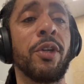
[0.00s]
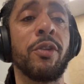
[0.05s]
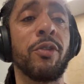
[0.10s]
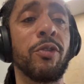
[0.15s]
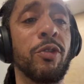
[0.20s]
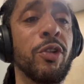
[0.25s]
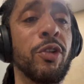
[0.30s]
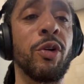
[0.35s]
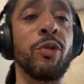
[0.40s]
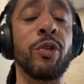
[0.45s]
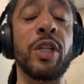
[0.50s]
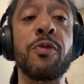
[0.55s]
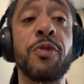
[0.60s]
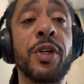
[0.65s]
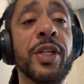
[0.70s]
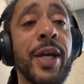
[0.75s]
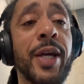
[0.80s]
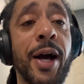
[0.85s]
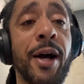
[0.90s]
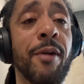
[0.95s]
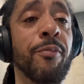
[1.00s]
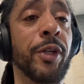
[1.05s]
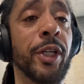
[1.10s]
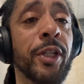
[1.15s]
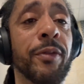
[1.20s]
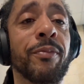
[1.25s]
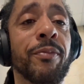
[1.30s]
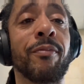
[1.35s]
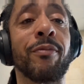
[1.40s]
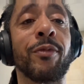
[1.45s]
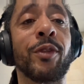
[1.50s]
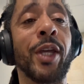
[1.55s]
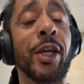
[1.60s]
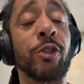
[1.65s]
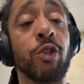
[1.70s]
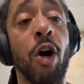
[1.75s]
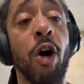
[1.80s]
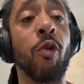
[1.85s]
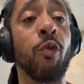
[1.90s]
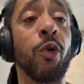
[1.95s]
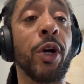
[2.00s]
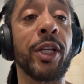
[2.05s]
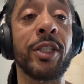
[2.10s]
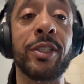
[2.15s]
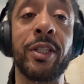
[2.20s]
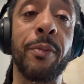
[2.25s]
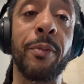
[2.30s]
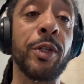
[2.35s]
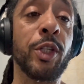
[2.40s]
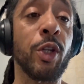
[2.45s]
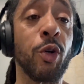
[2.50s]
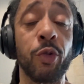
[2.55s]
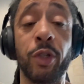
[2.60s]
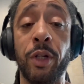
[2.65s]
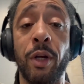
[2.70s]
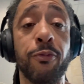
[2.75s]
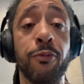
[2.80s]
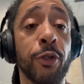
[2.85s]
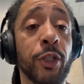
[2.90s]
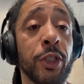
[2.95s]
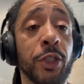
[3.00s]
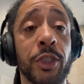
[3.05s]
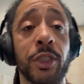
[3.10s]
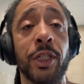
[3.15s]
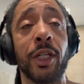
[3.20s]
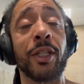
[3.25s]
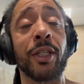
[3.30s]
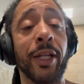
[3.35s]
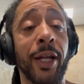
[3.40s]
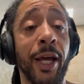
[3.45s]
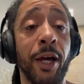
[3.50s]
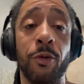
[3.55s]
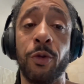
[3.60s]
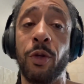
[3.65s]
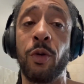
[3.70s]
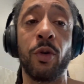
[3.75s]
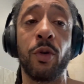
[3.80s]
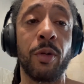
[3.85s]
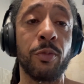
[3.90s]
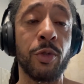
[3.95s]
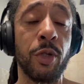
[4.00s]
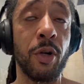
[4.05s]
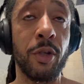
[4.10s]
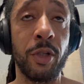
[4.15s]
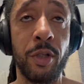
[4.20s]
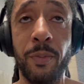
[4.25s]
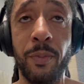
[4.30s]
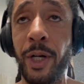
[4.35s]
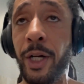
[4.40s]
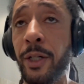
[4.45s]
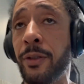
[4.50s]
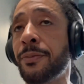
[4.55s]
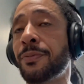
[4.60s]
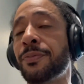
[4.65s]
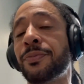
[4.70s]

You know, leave a comment. As always, let me know that I'm full of shit, that I don't know what I'm talking about.